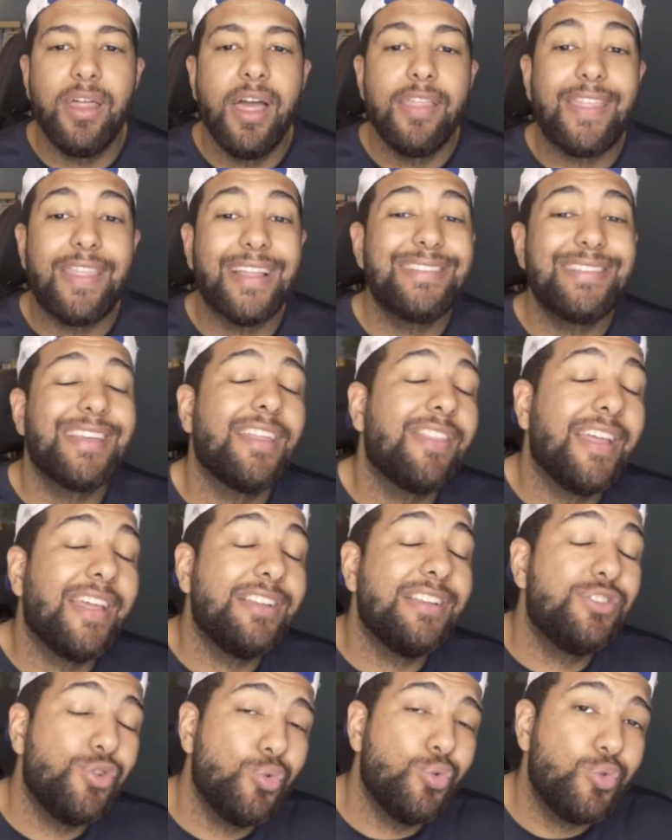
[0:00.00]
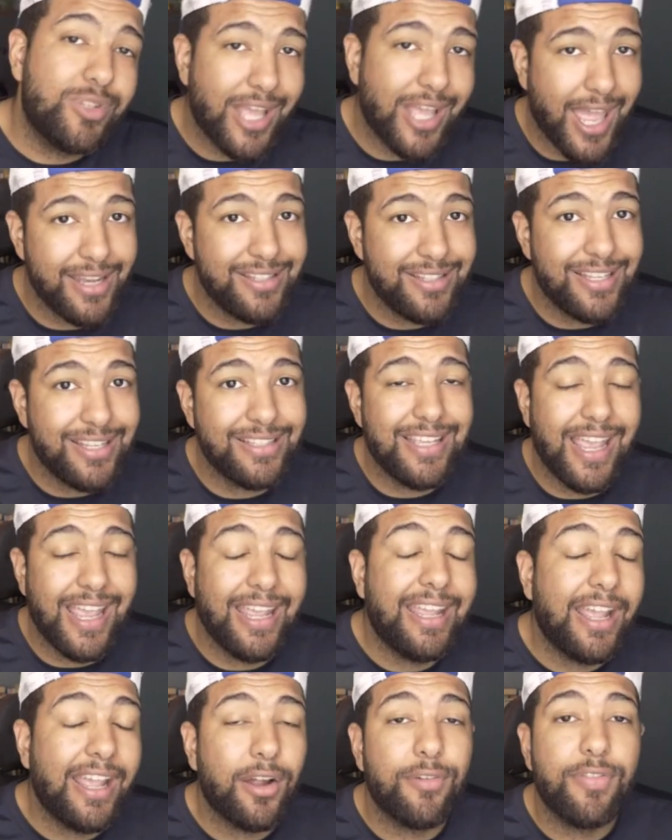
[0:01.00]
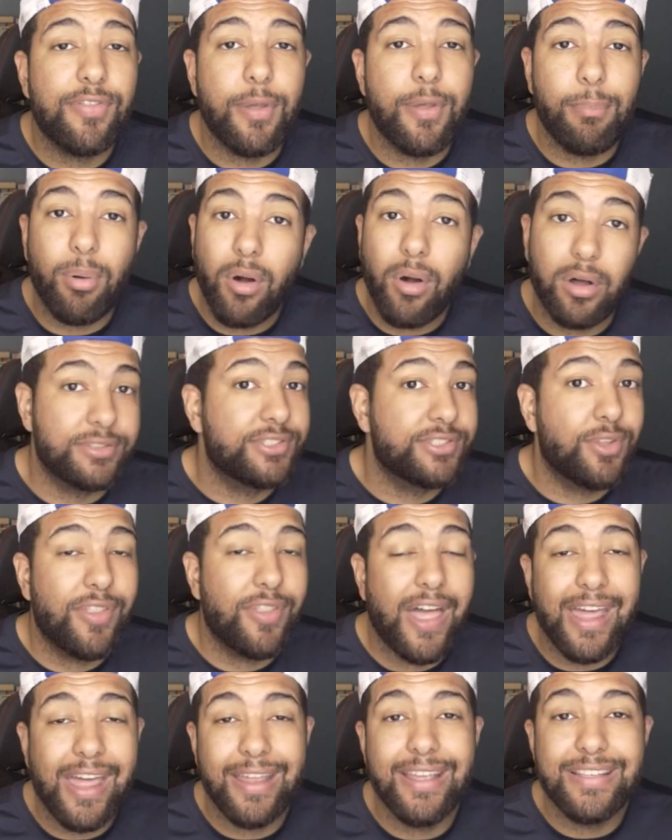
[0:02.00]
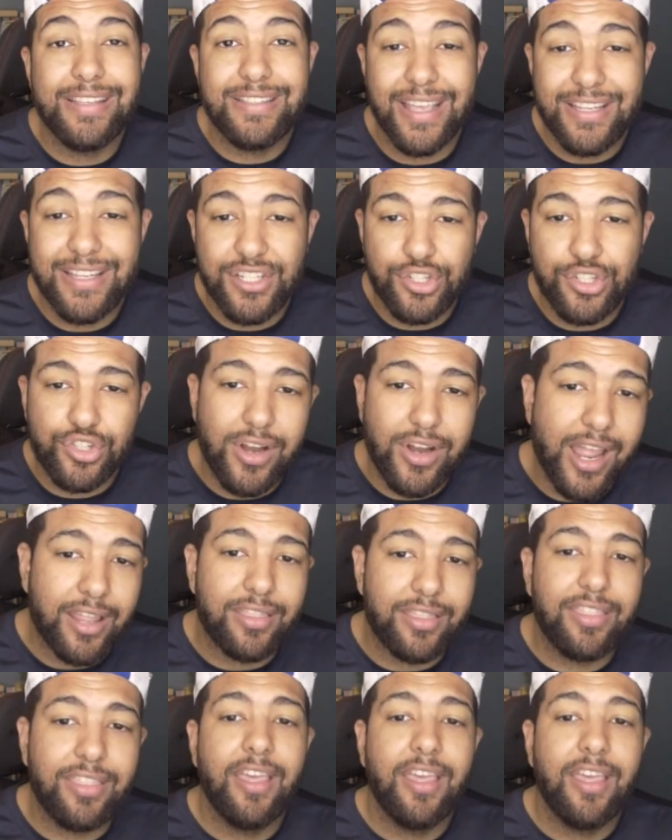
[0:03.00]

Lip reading: That said, they do tend to take care of the ball, so that is a strength.